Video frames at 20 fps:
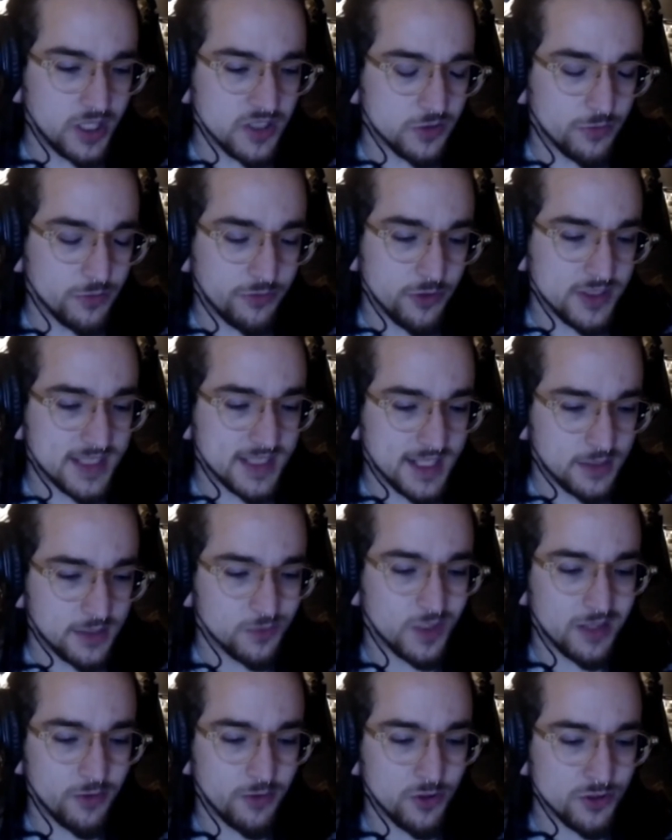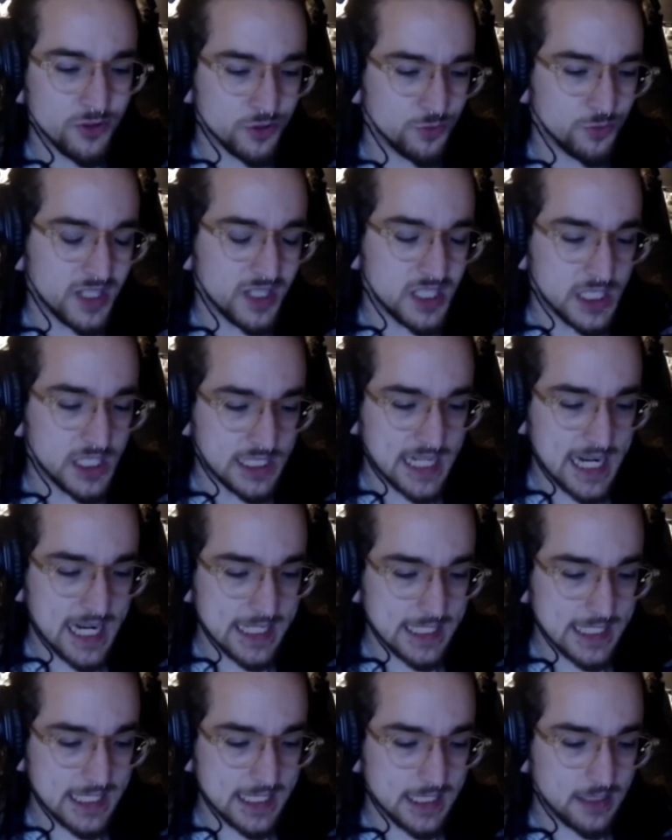So first, like whatever's ready to
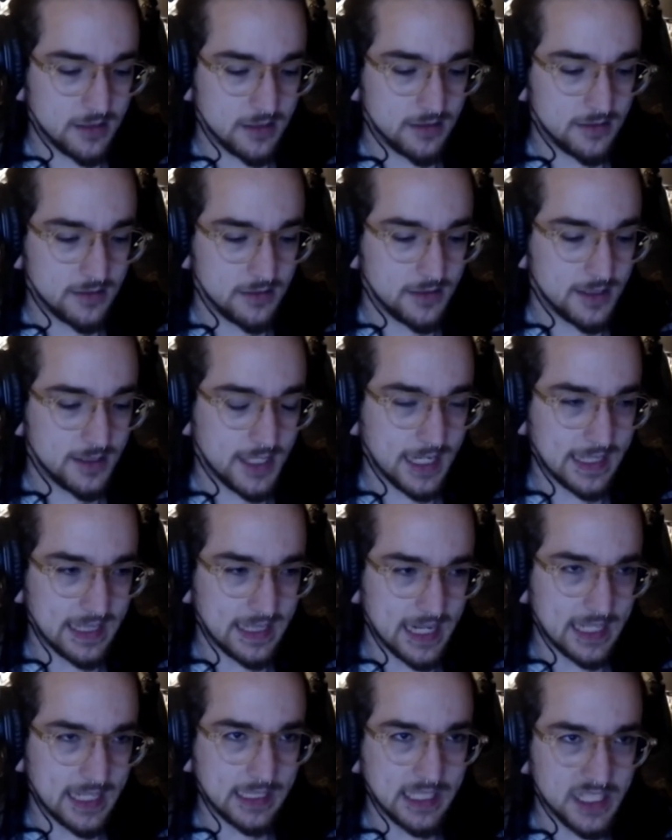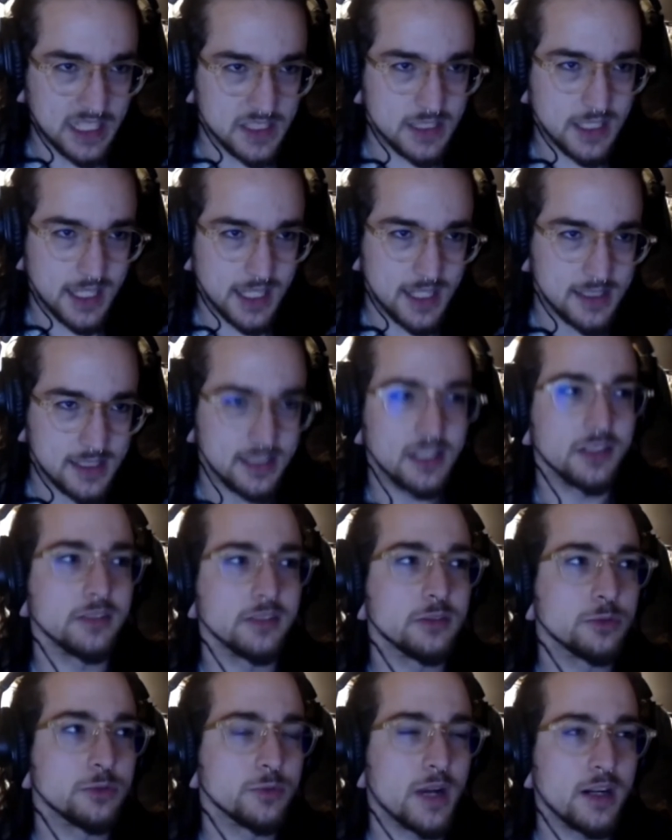test and like needs to get
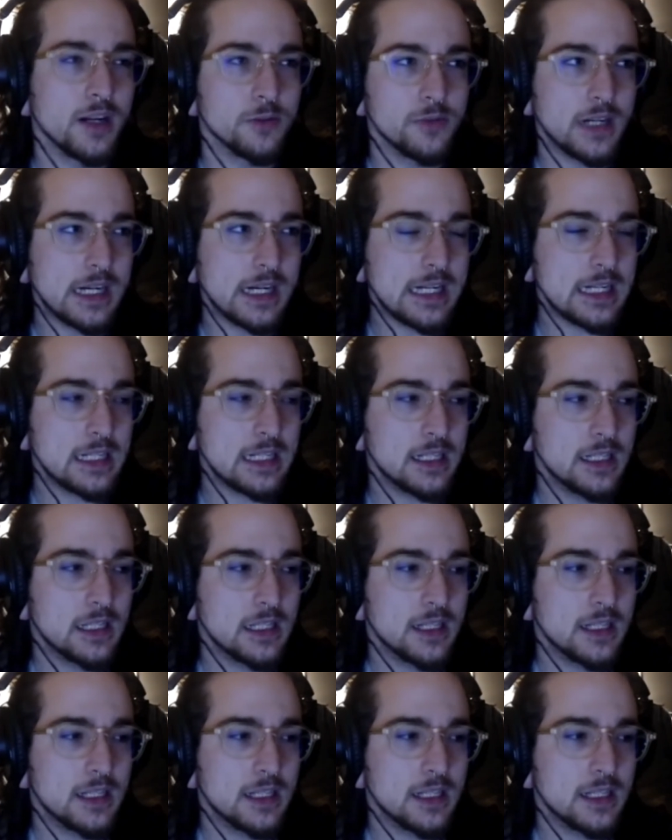done right away,